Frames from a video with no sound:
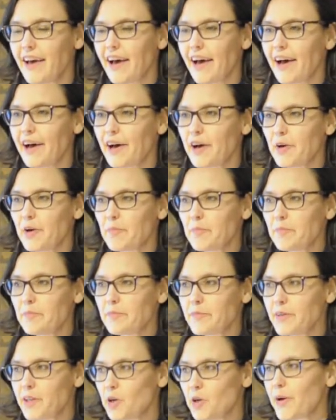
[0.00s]

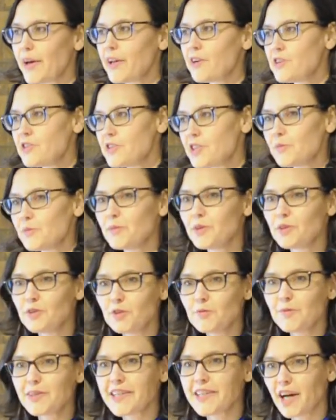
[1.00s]
energy,
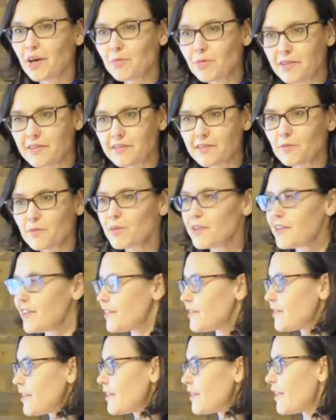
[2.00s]
mood, metabolism, and
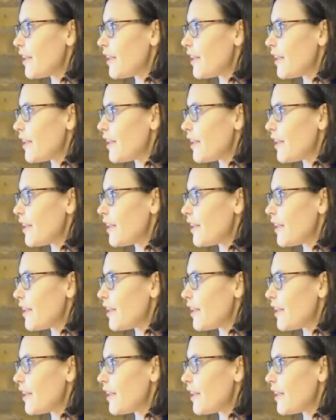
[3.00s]
things like